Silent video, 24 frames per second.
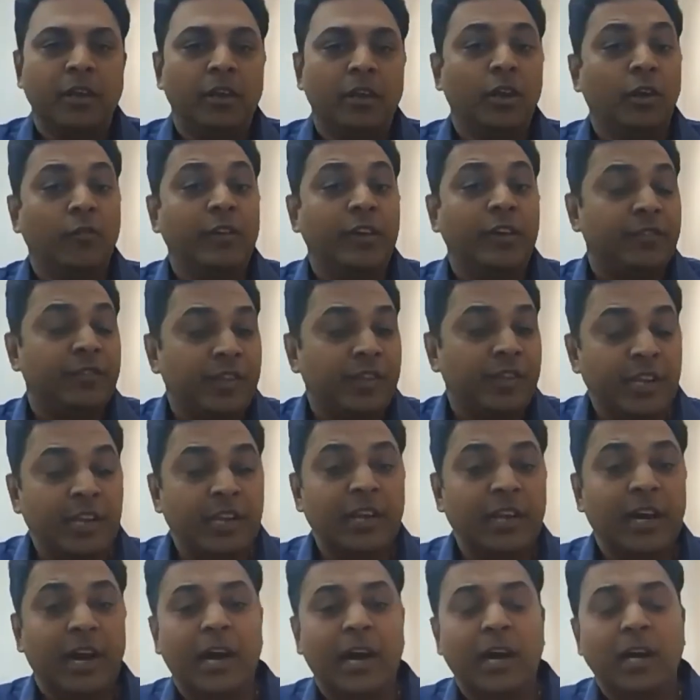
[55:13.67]
We've
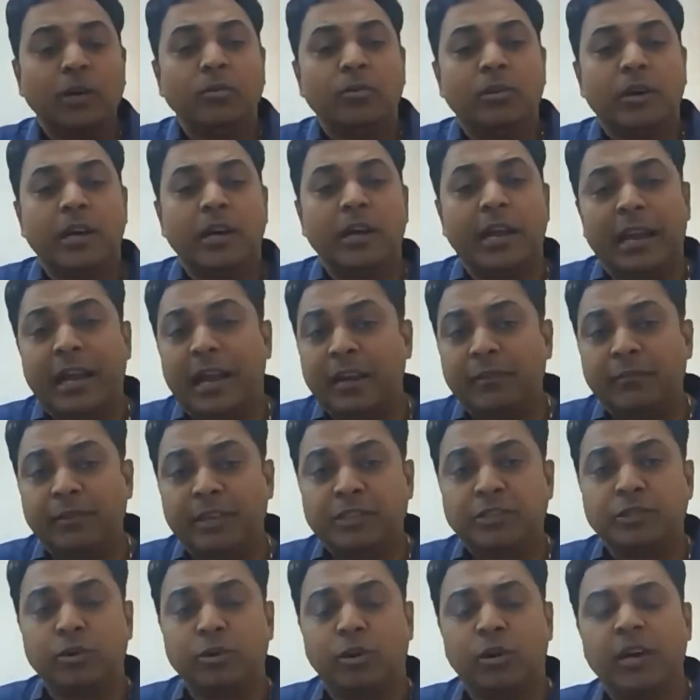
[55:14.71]
seen how, and
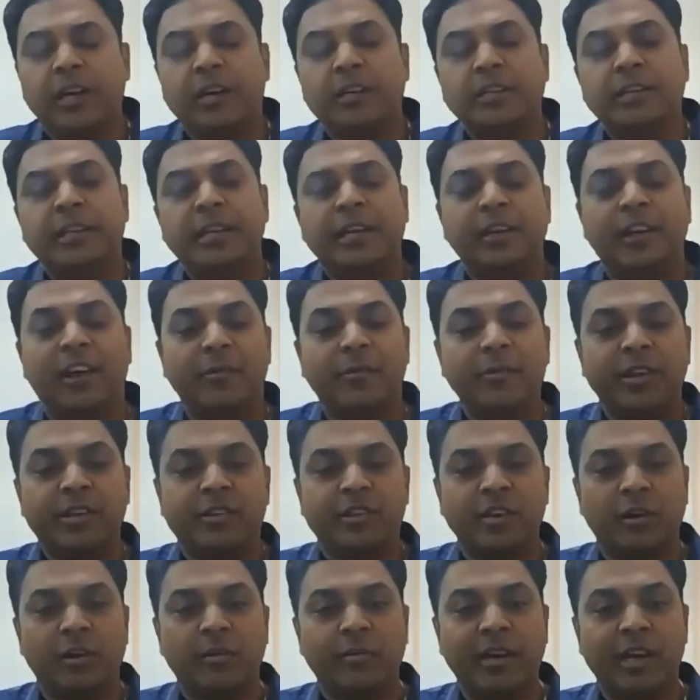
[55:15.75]
we showed it in the economic
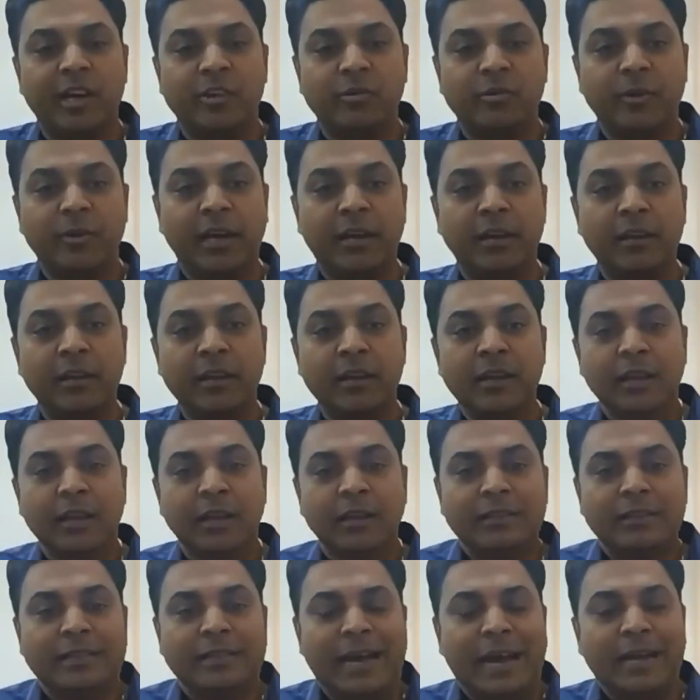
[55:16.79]
survey as well,
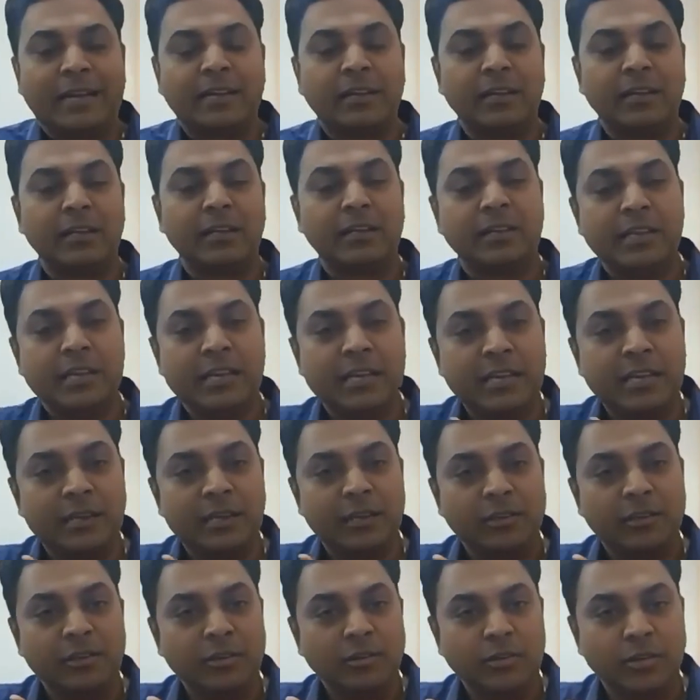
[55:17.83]
that
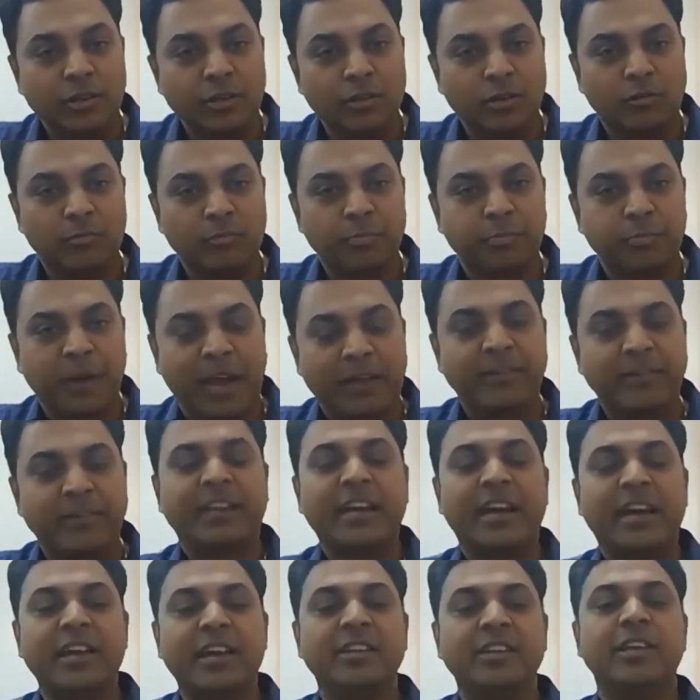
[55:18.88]
the
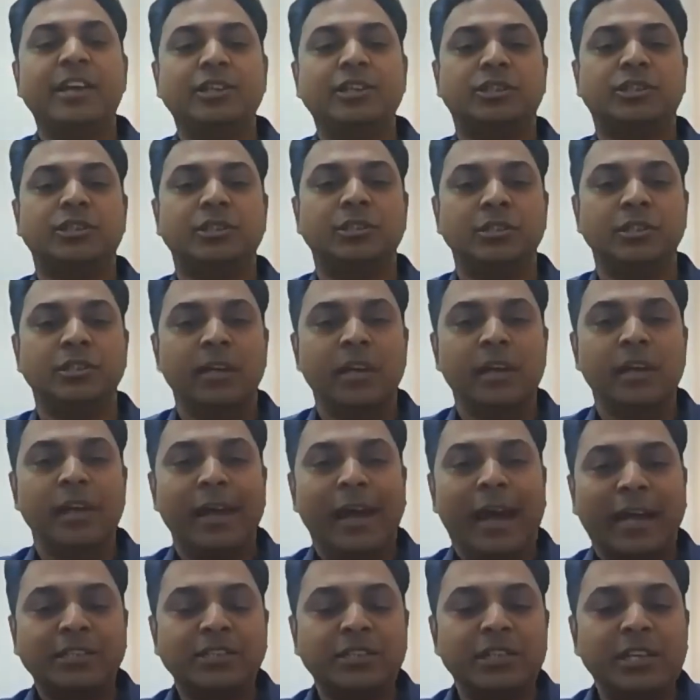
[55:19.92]
privatization
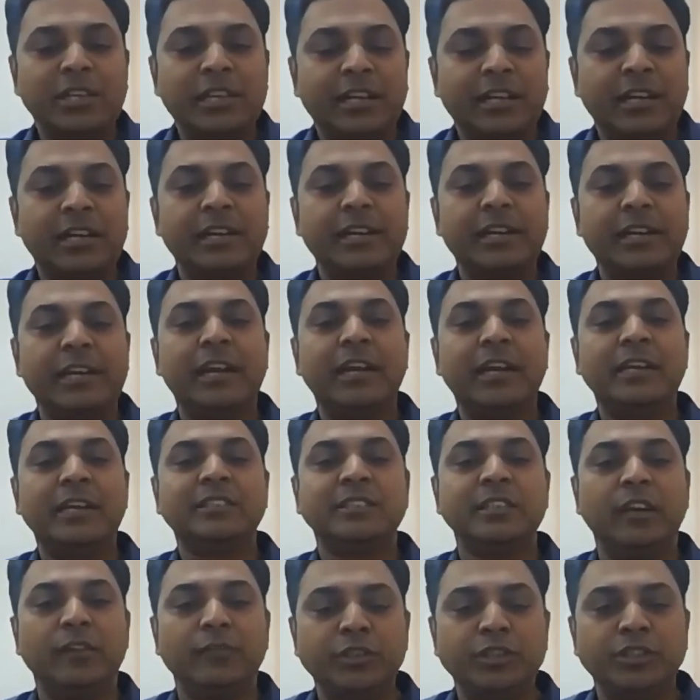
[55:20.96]
actually creates
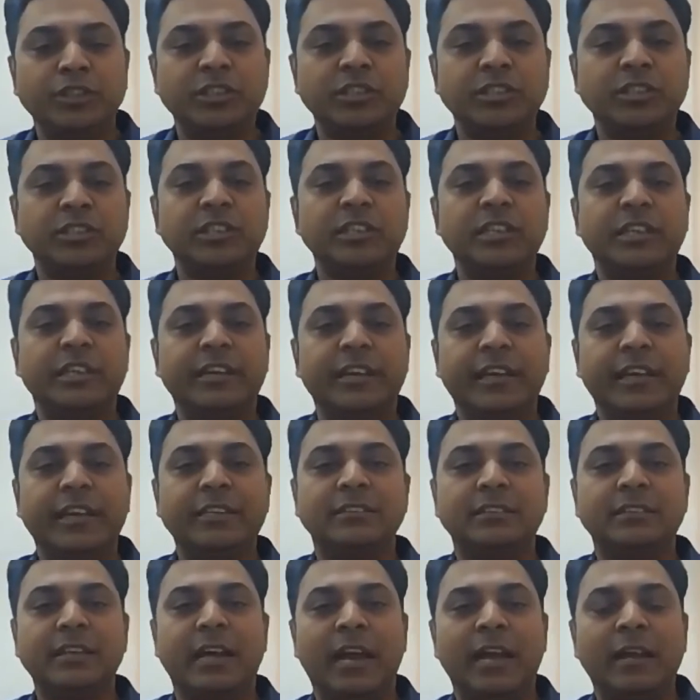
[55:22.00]
efficiency
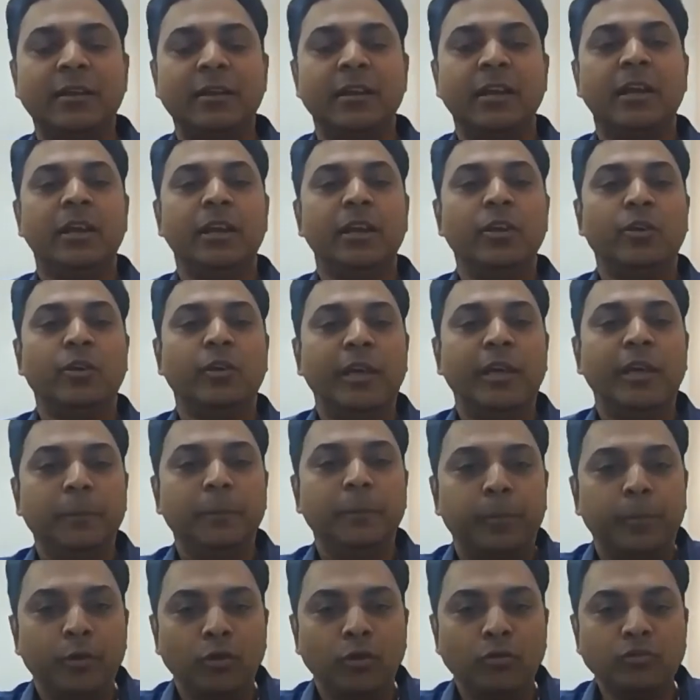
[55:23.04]
gains and
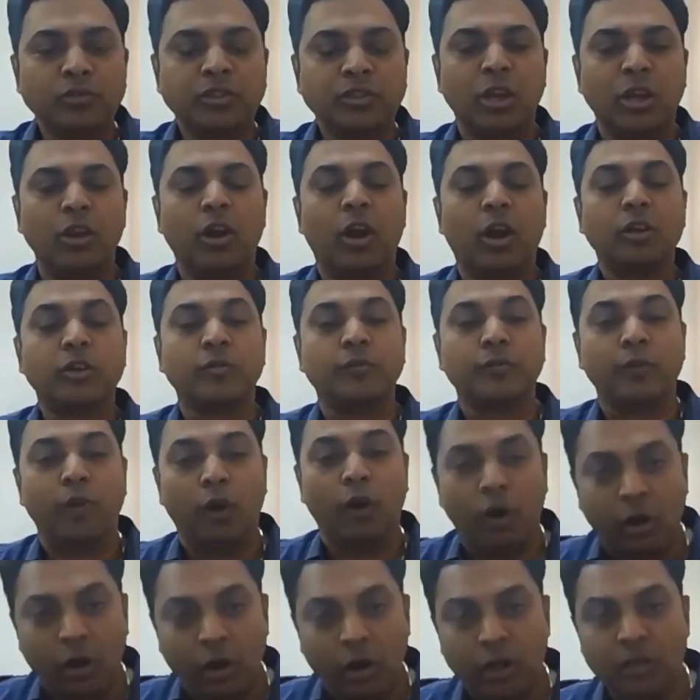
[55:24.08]
improves the lot of
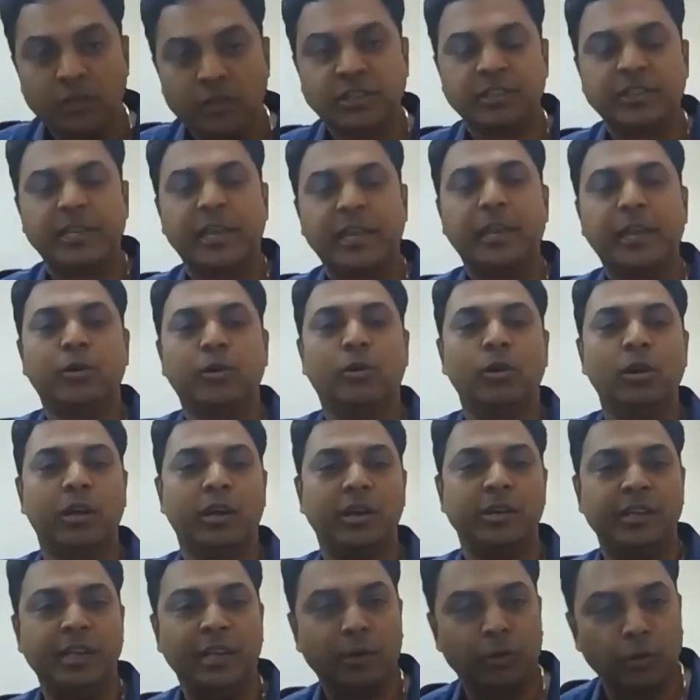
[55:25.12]
all
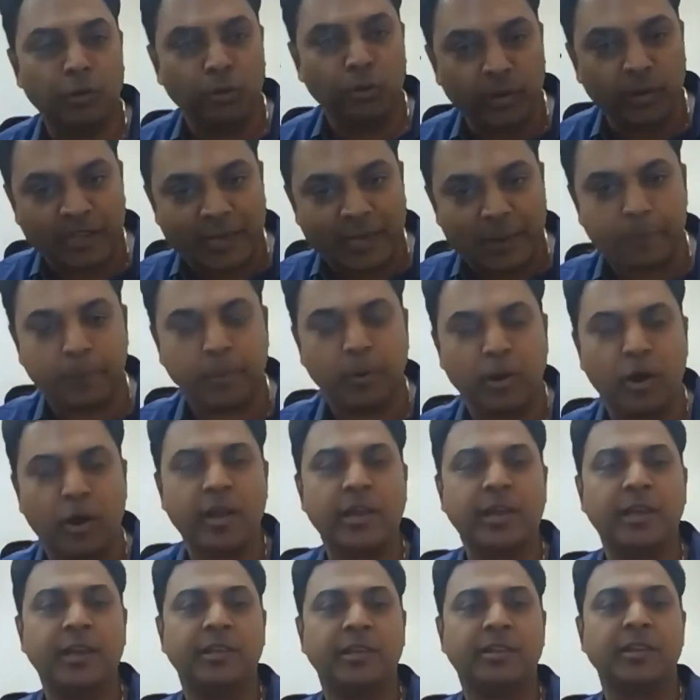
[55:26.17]
stakeholders, including
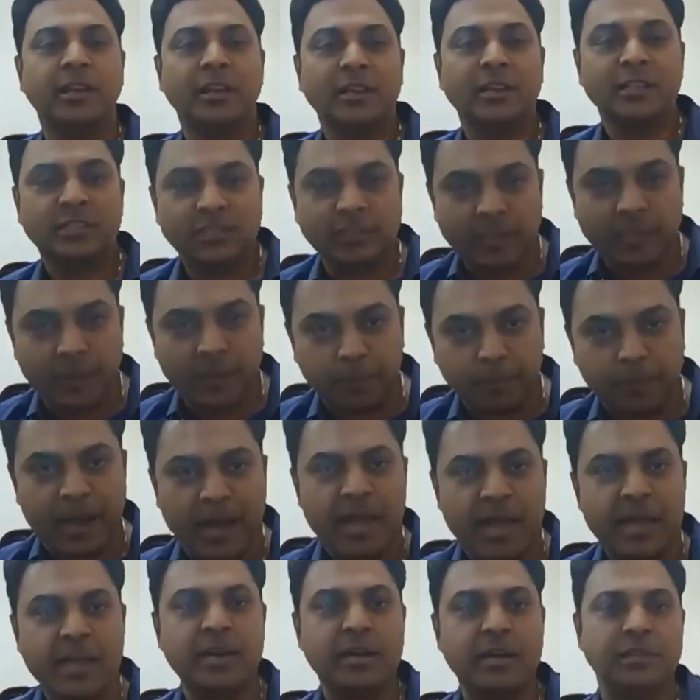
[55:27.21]
employees,
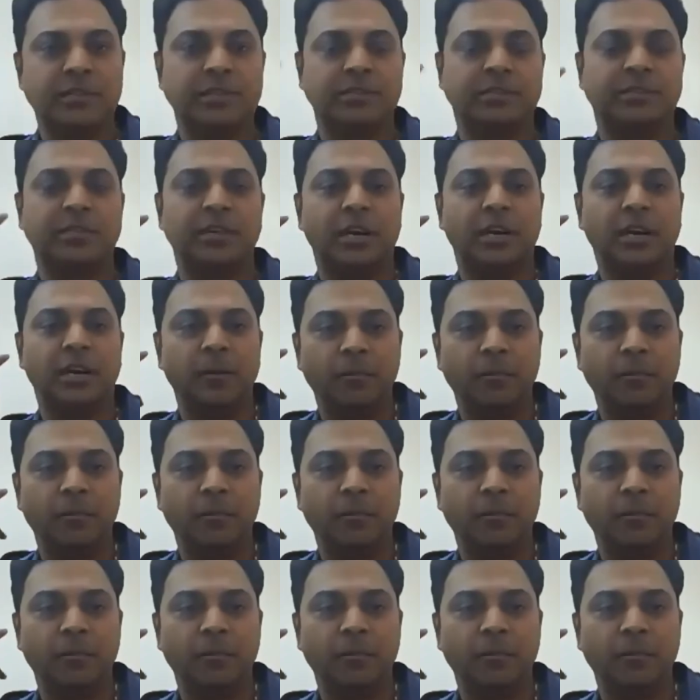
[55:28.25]
suppliers,